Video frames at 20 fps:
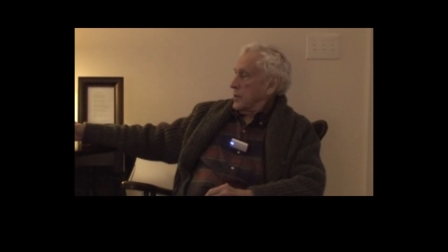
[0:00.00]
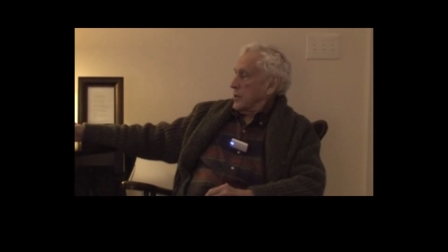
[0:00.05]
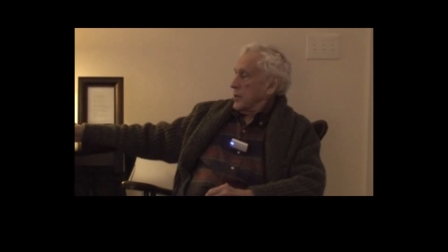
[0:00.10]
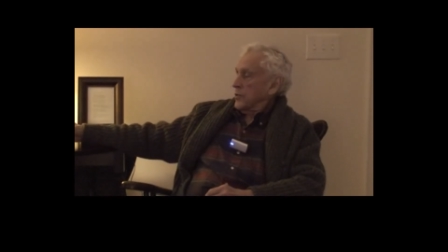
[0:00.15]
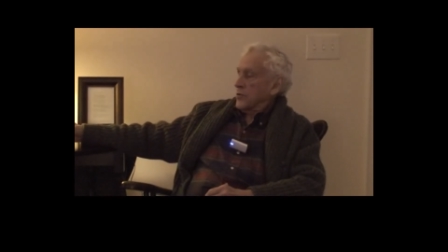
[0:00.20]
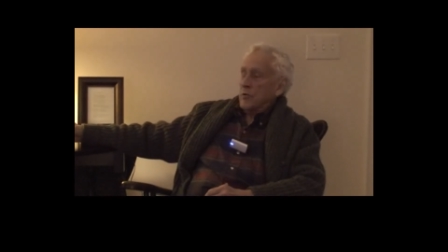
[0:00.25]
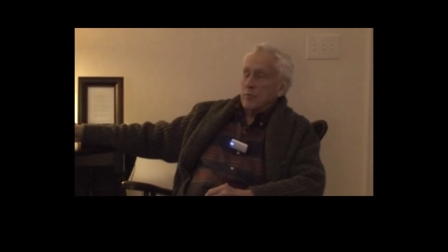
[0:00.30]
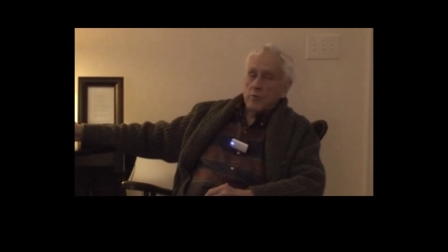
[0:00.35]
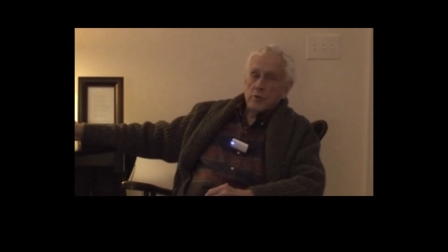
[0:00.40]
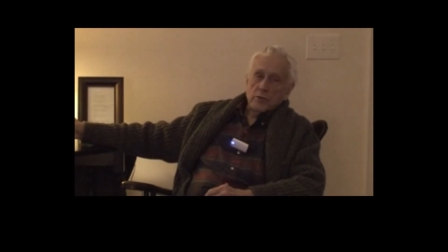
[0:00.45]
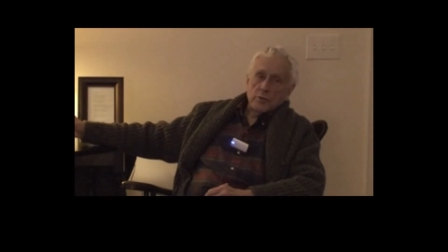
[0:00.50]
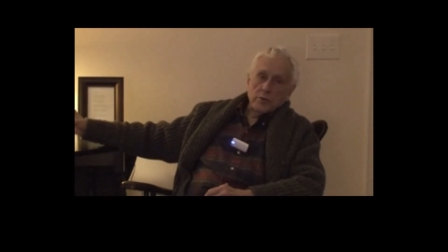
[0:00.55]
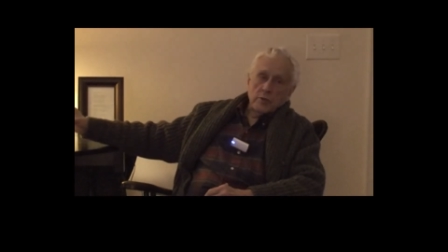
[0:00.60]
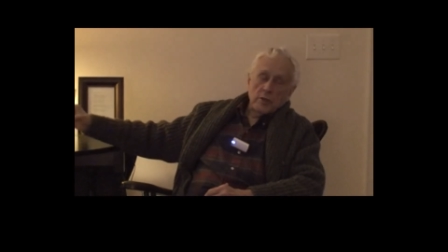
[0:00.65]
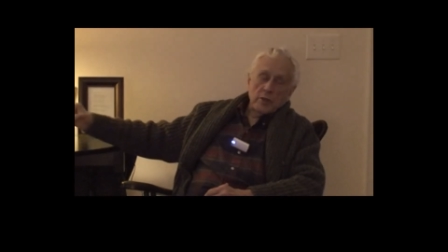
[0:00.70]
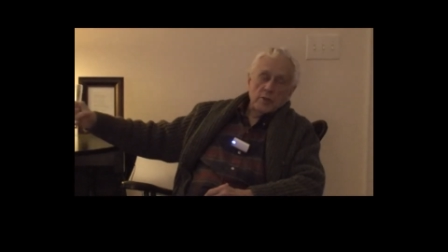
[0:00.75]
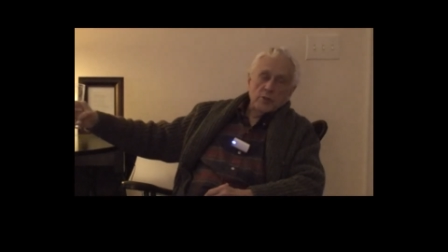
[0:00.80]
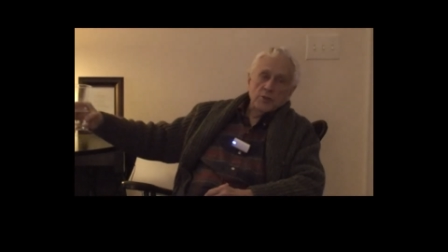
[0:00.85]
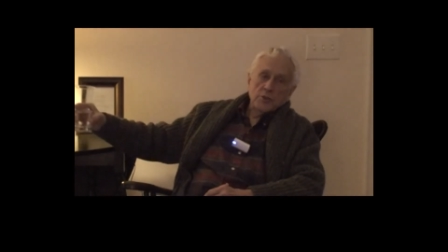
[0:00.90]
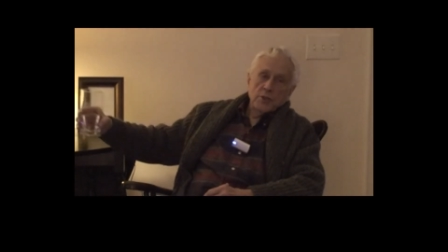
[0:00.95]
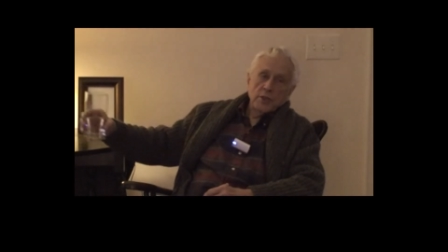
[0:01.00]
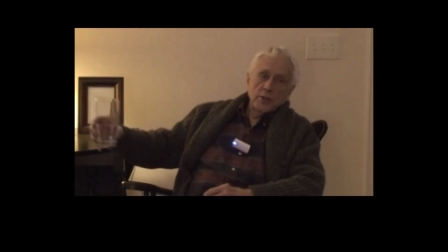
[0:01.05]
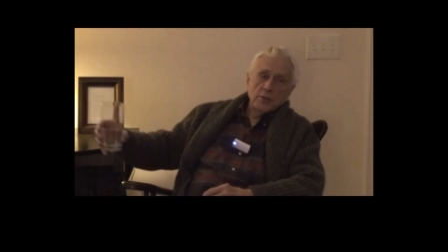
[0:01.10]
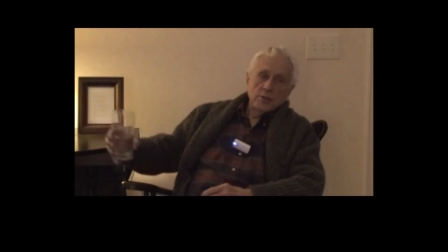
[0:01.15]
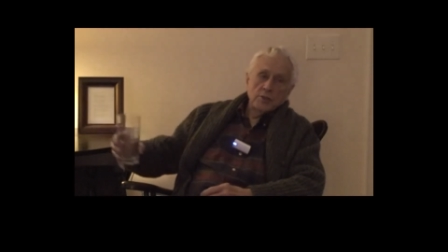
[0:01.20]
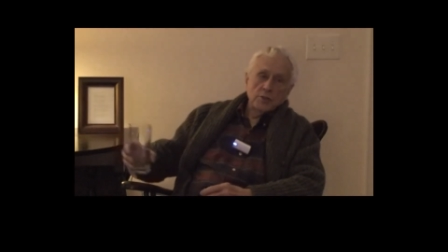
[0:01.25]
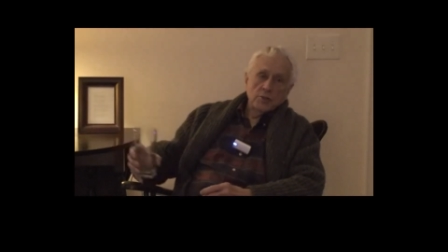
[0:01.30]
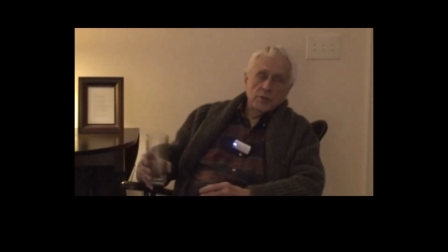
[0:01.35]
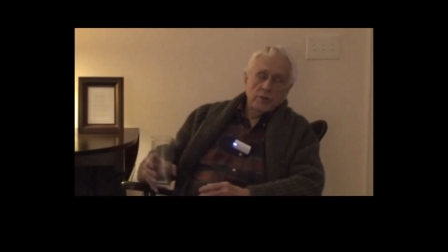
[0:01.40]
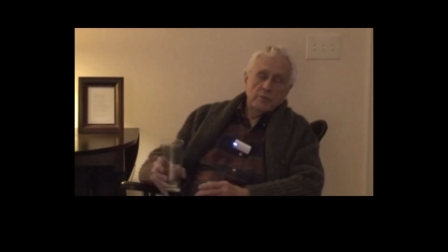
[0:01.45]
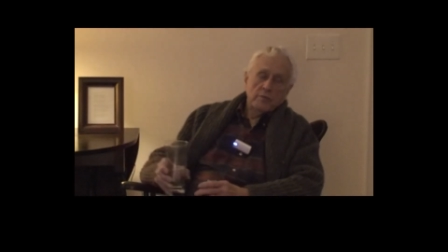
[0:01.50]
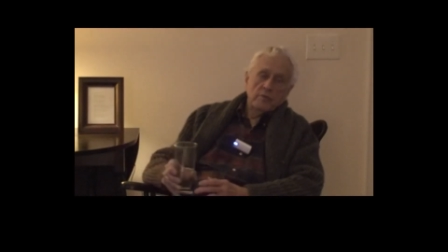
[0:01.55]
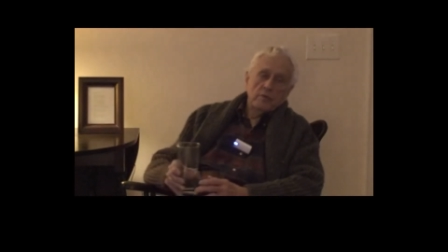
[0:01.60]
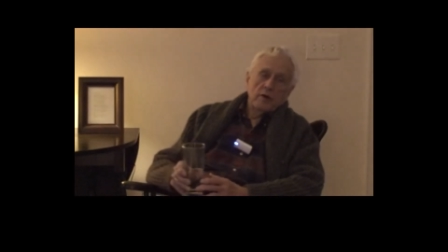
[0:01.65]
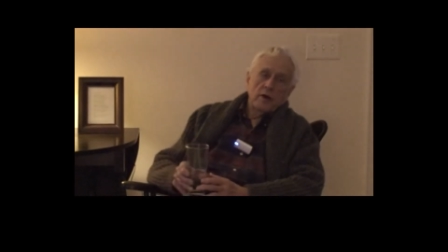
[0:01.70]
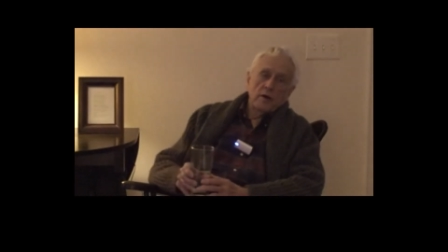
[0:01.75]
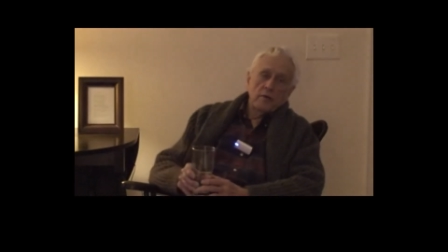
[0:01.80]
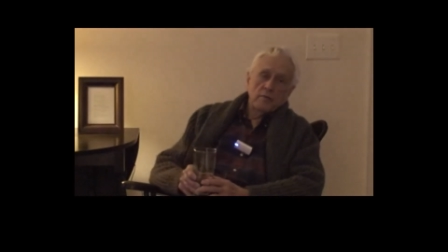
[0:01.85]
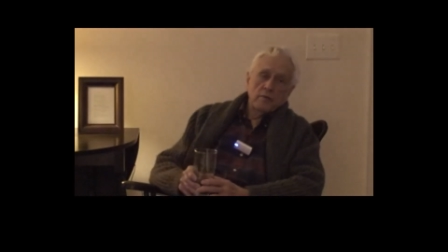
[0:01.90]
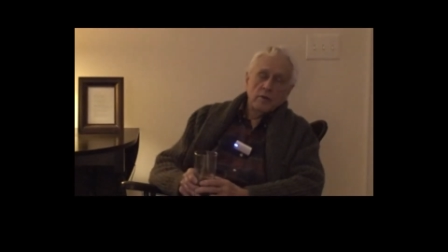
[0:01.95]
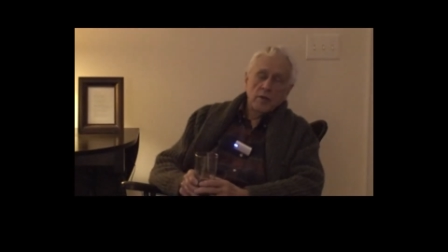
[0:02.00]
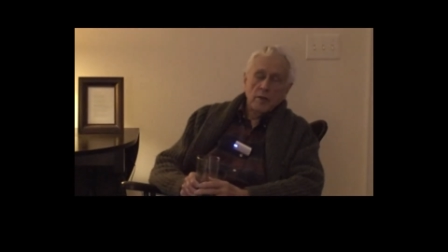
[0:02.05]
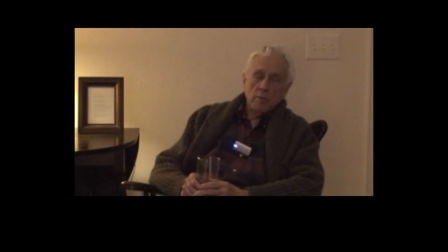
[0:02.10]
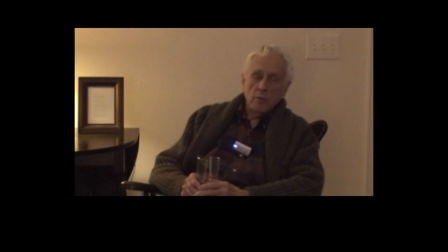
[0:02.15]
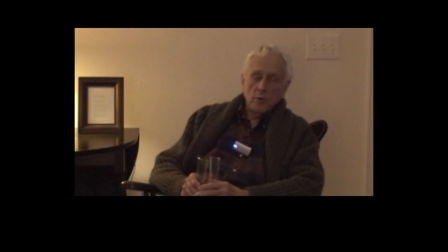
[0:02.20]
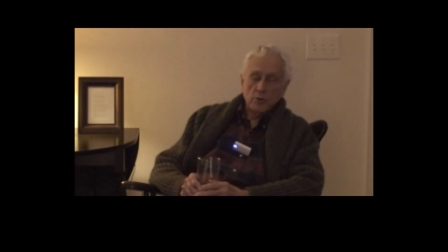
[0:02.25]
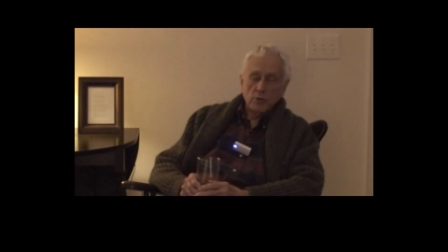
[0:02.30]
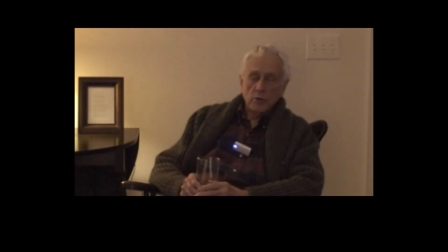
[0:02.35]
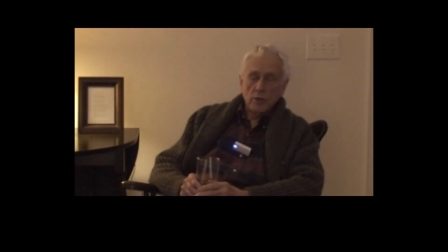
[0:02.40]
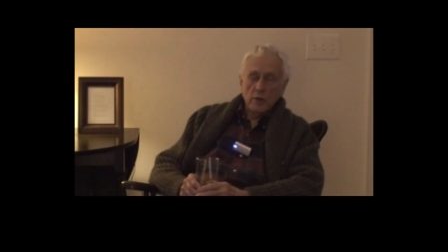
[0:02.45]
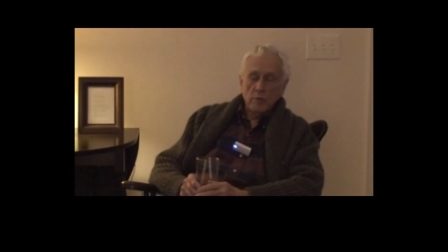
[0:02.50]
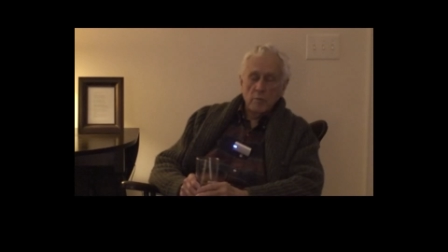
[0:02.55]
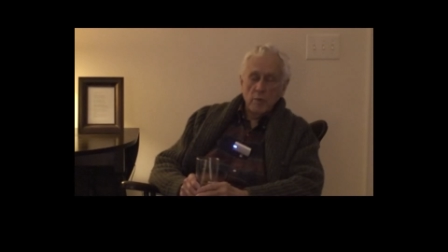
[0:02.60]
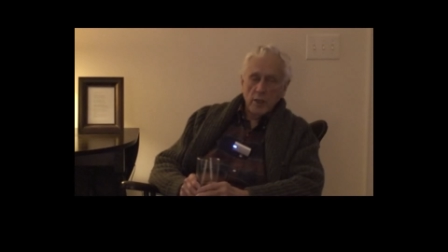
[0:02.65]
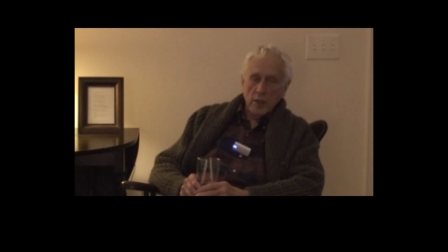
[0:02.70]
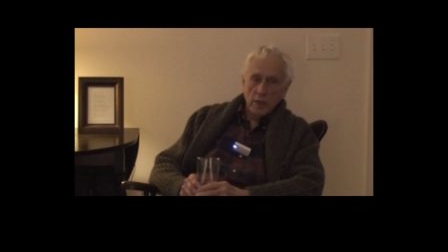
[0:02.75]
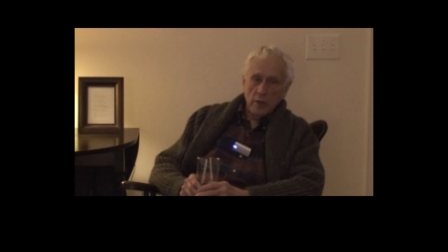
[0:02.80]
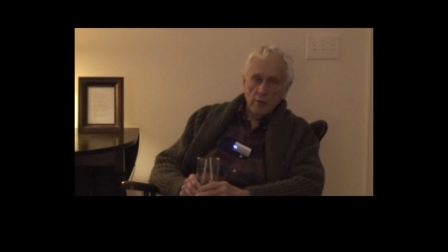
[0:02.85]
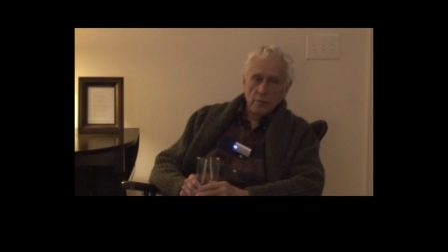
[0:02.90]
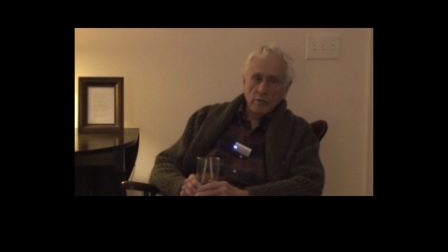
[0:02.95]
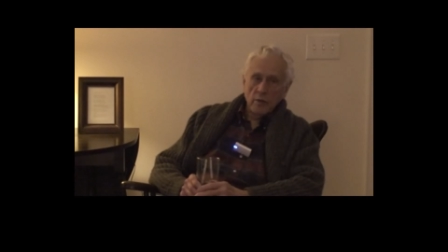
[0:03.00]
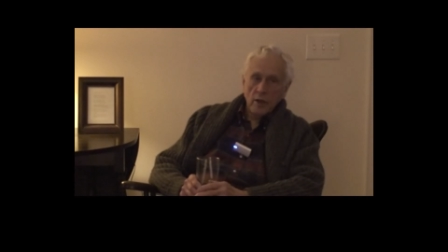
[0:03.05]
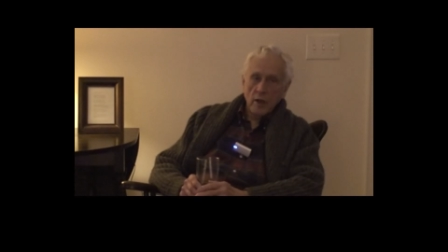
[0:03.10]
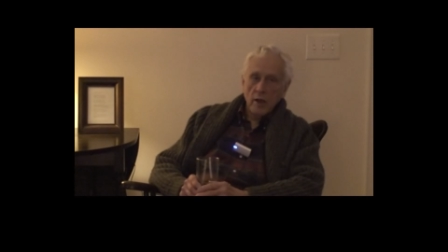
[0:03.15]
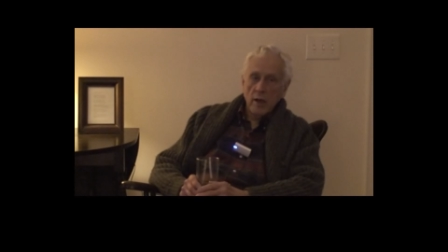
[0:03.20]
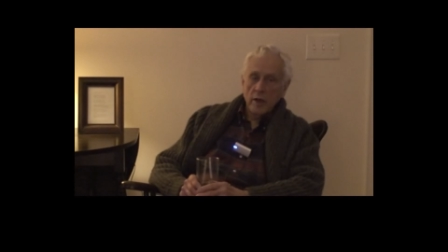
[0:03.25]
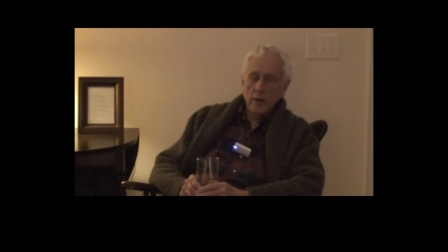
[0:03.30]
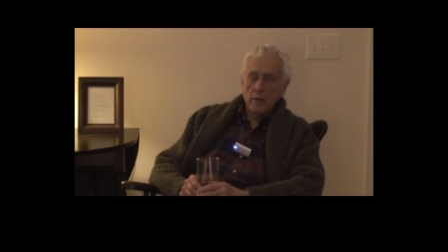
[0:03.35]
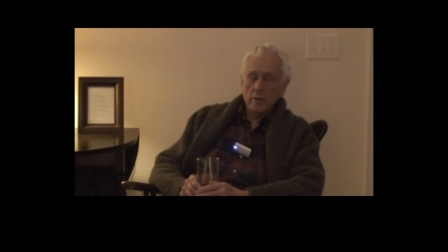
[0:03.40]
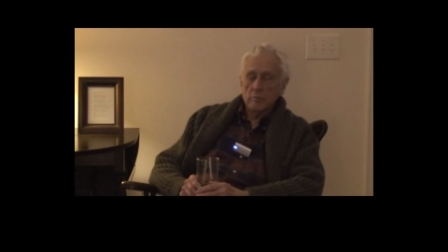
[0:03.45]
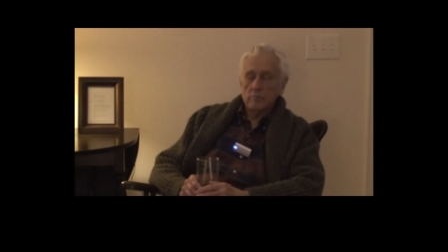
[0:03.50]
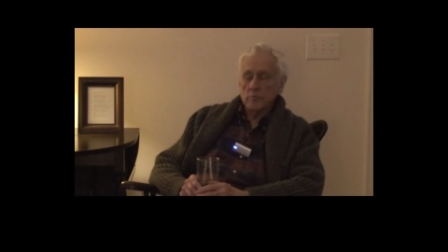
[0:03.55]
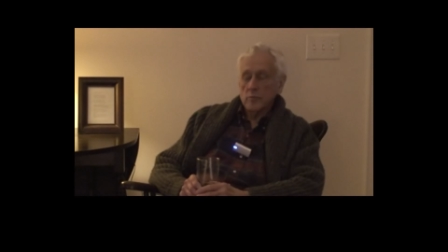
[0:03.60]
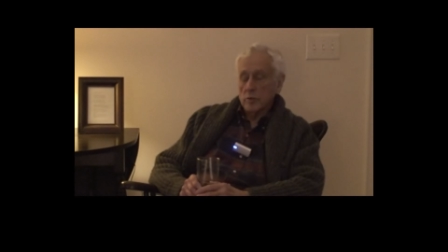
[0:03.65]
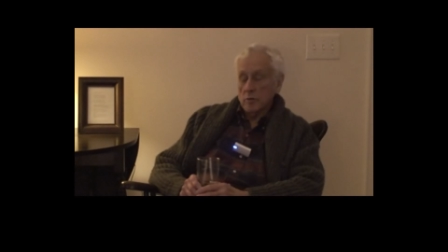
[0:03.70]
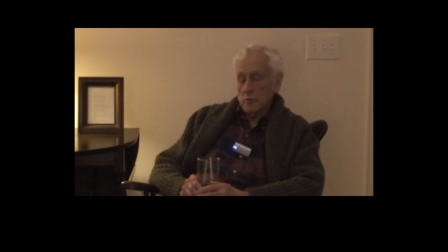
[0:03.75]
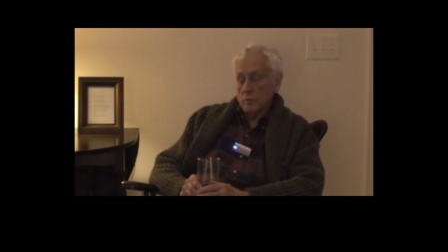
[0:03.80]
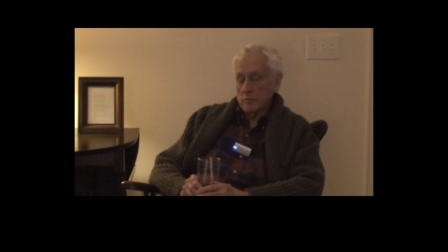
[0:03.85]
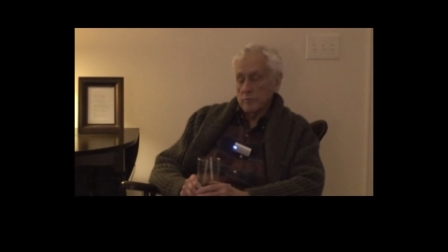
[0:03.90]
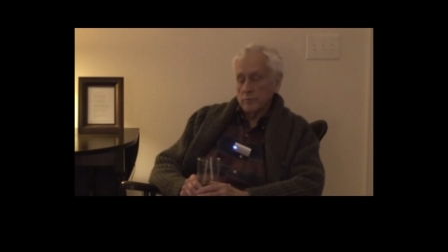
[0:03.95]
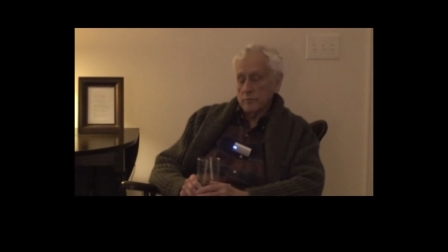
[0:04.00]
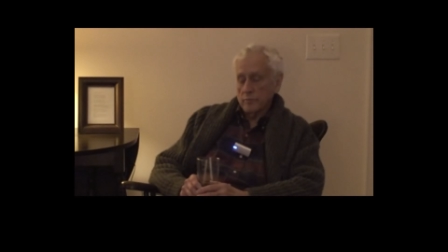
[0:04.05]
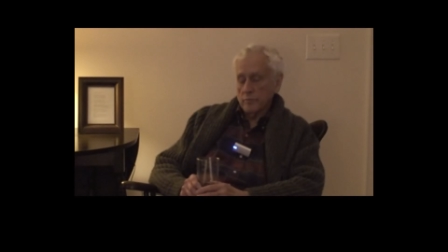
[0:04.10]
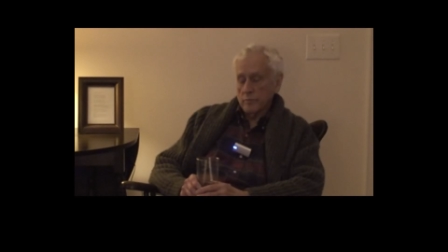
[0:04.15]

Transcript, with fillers: interpersonal exchanges of, of an emotionally meaningful kind. So.